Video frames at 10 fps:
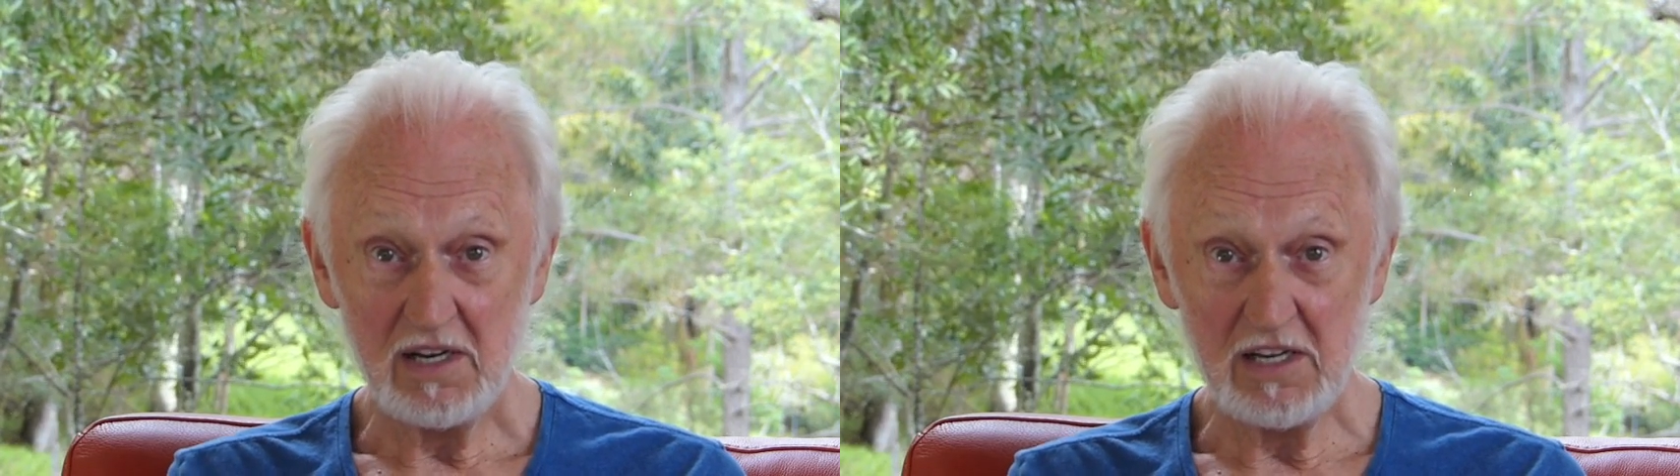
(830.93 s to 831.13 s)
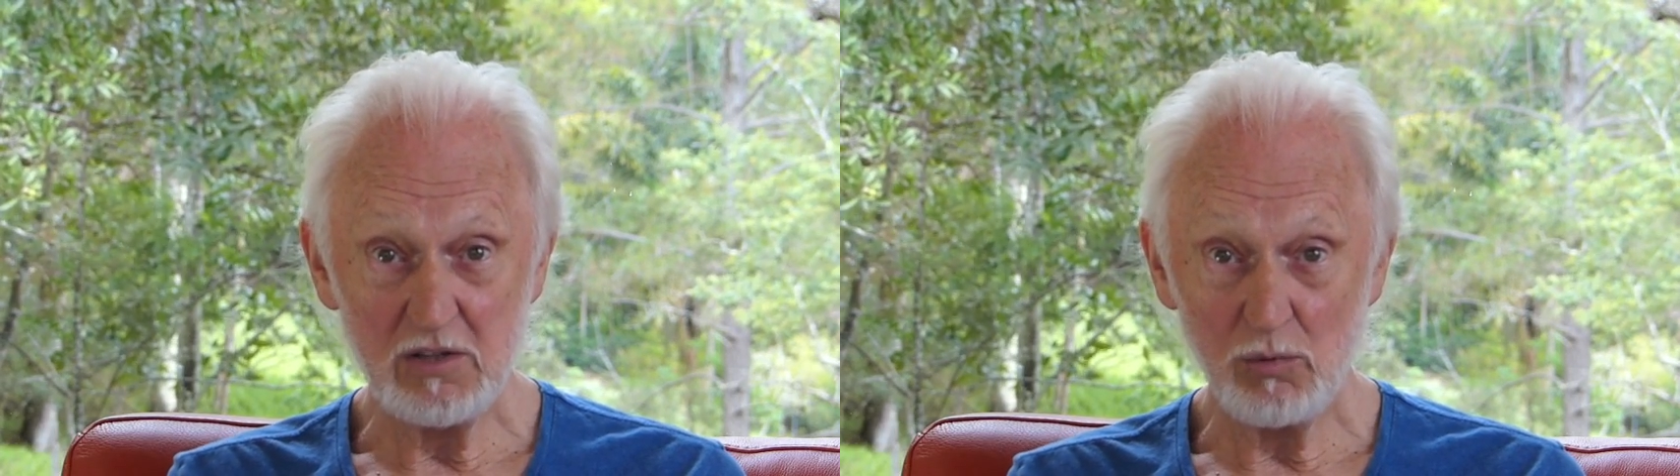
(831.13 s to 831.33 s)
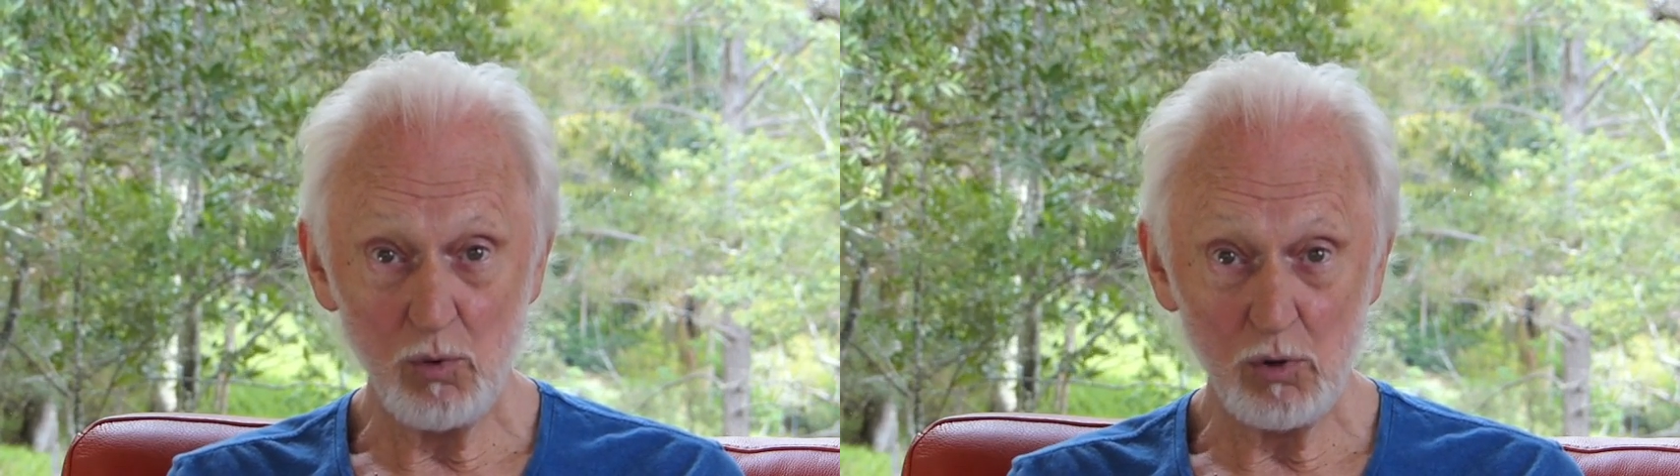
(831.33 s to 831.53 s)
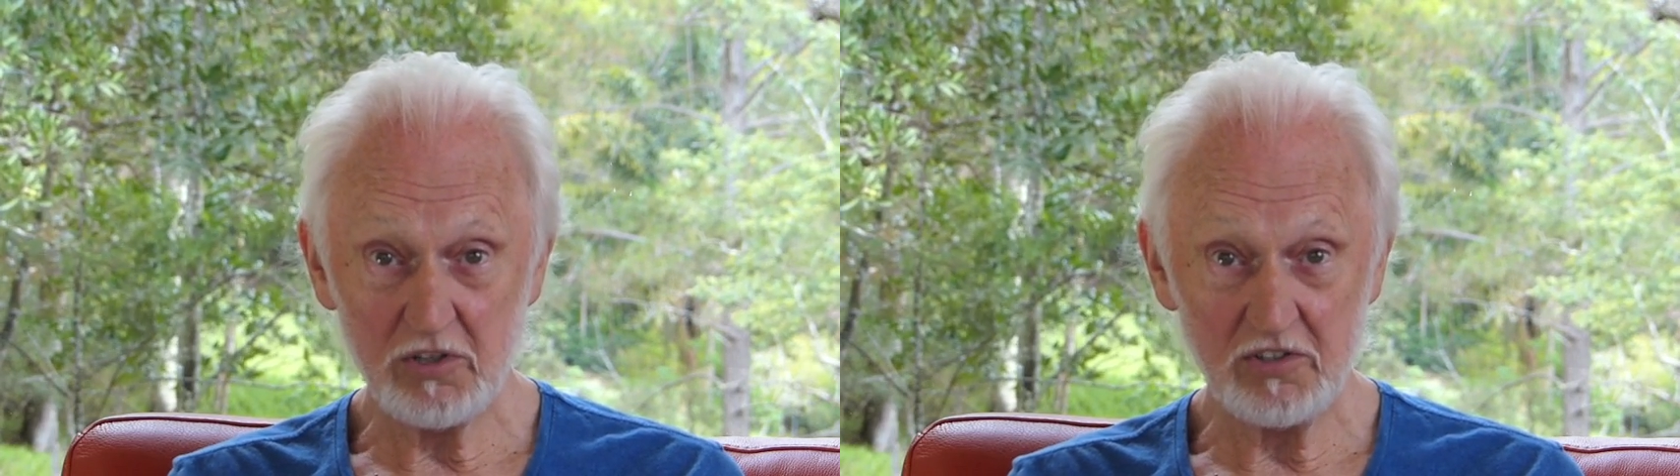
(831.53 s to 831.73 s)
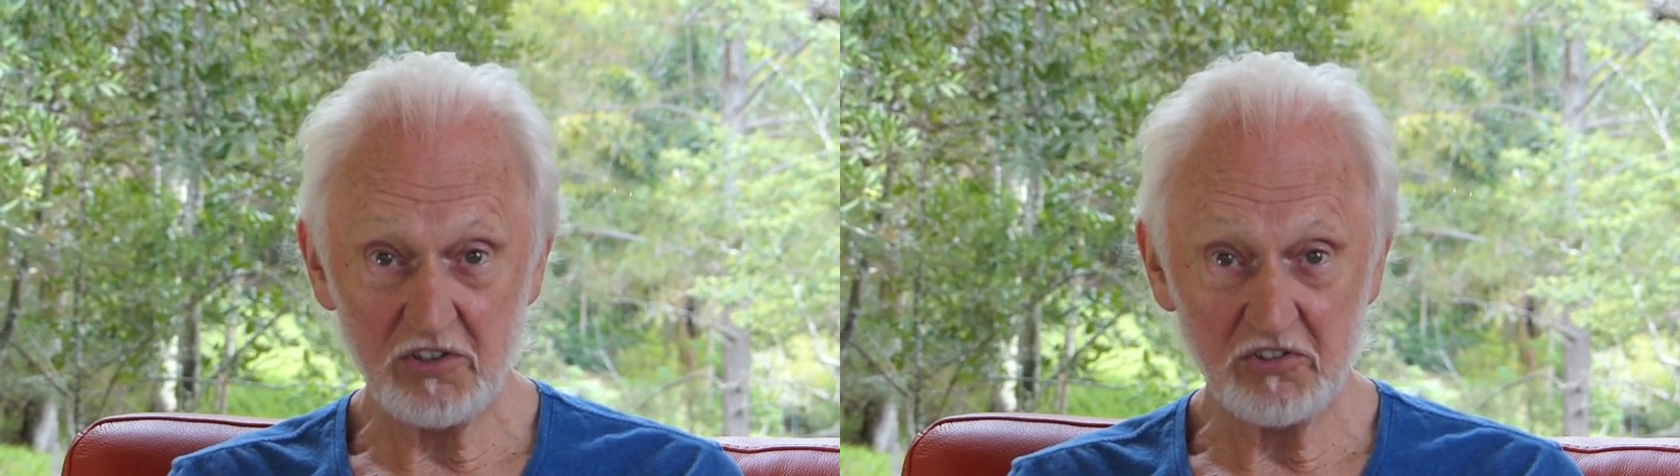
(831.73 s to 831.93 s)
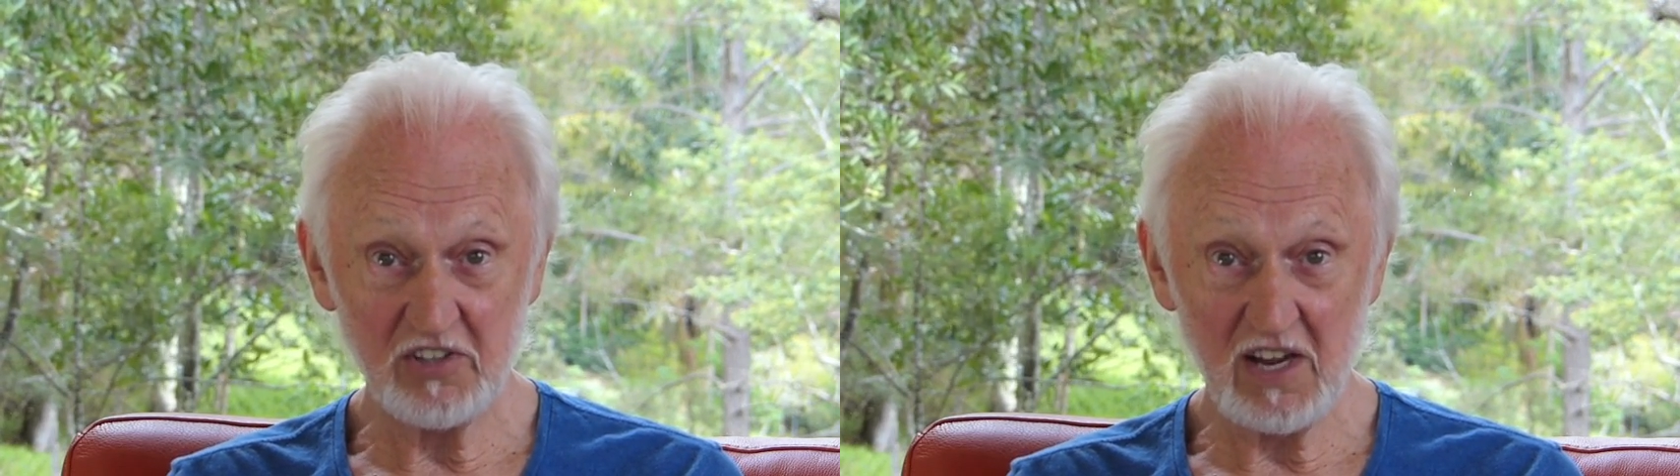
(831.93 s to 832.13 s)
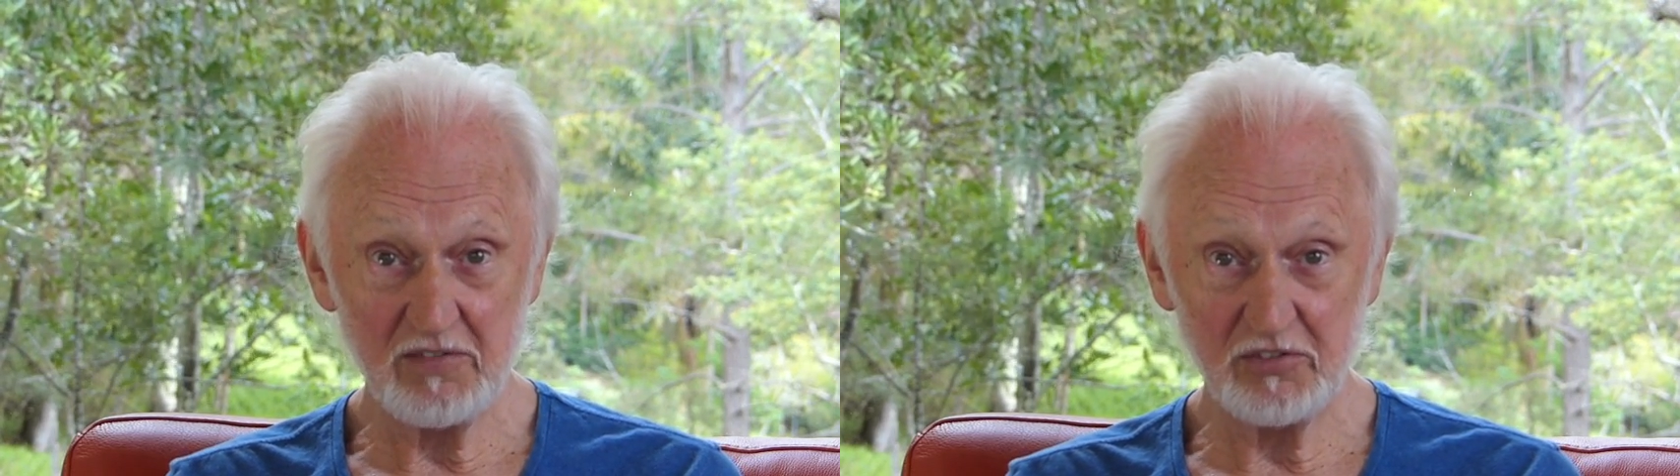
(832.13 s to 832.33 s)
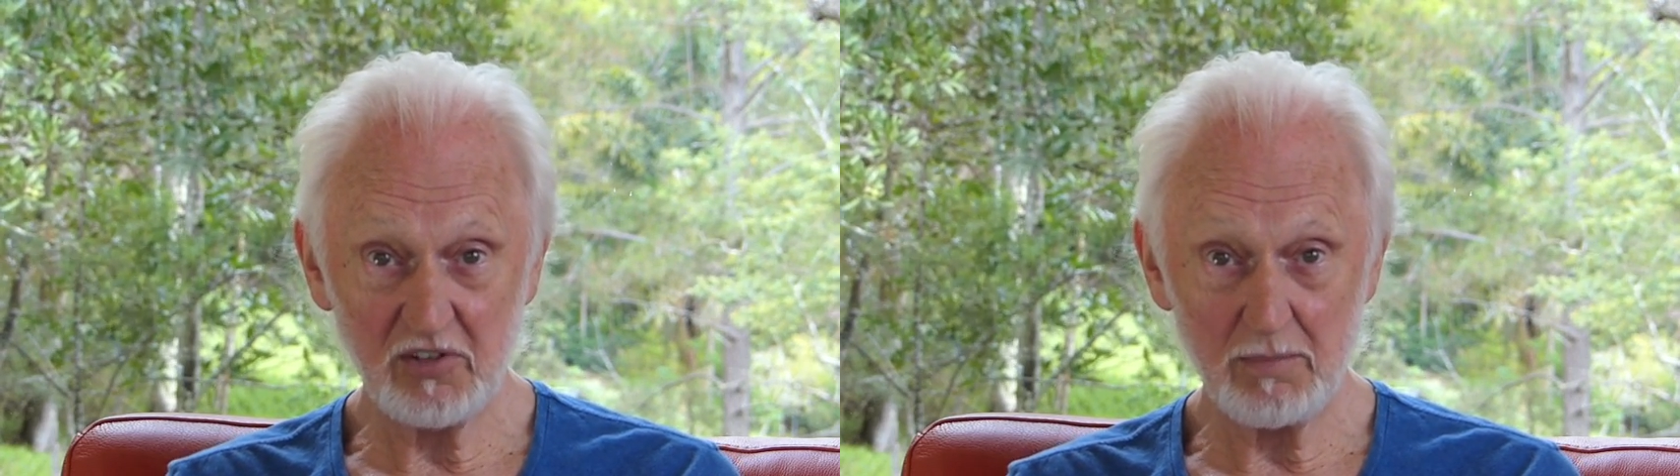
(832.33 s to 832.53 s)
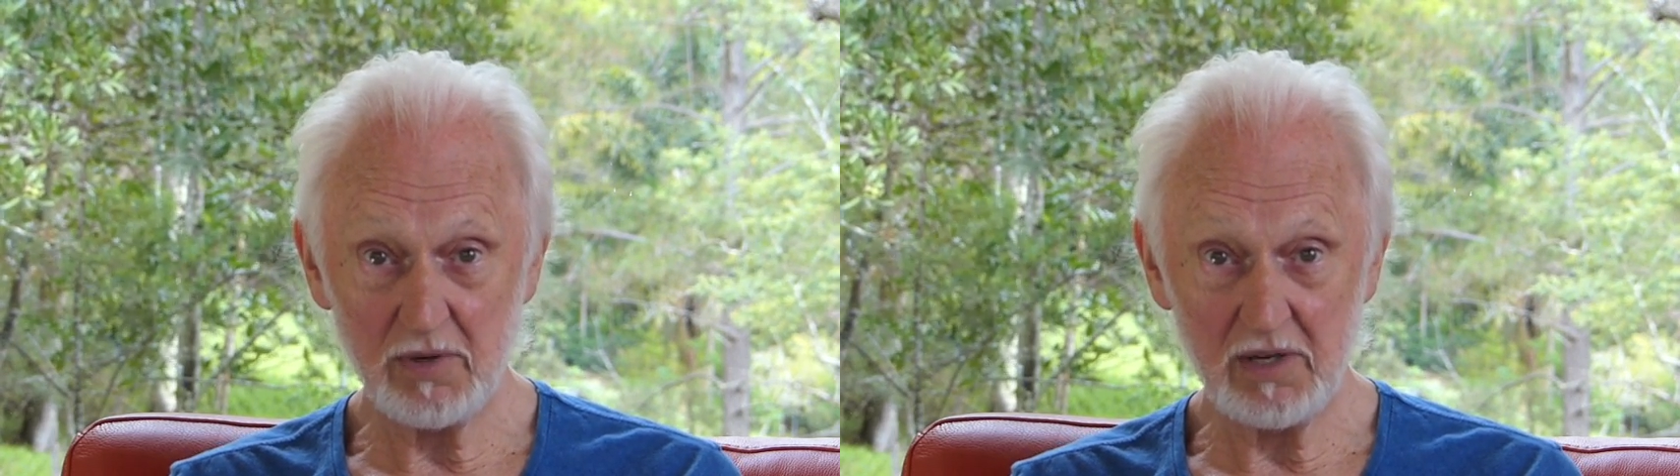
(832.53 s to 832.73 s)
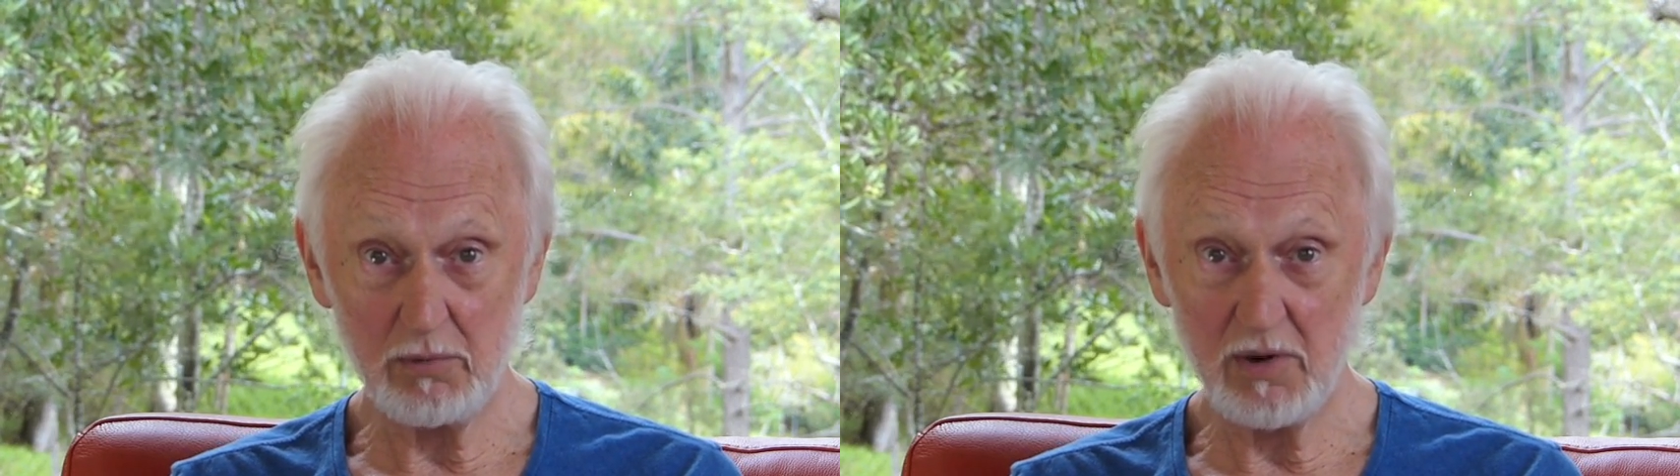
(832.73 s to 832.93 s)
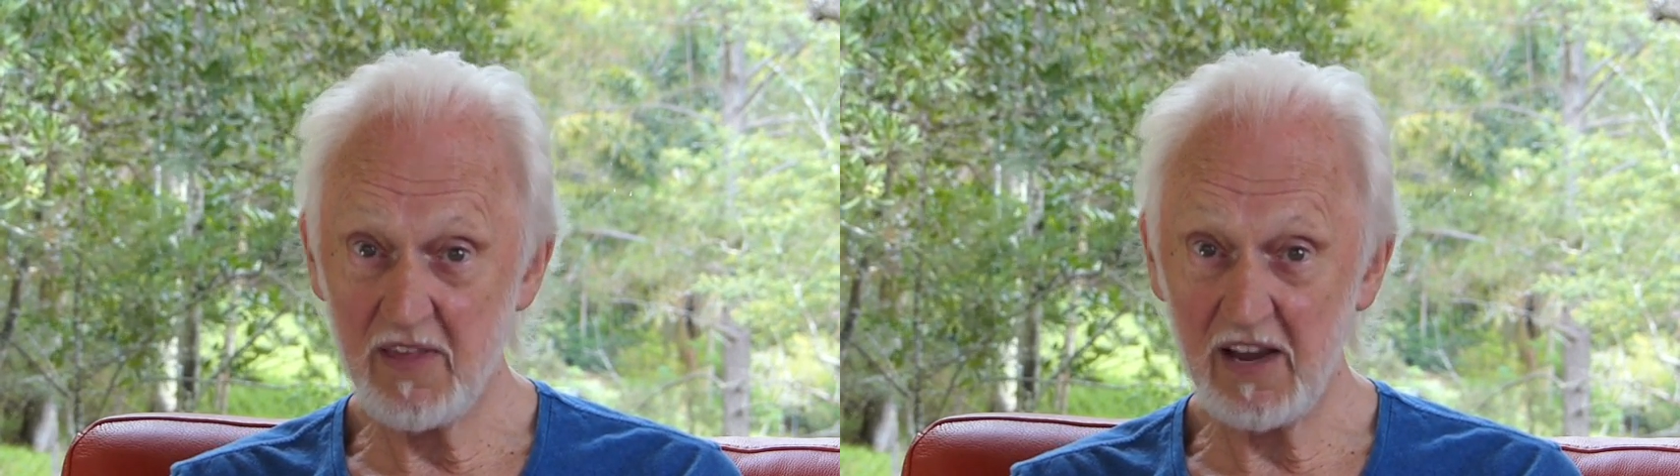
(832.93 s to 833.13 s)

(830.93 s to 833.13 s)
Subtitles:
the water to save somebody when they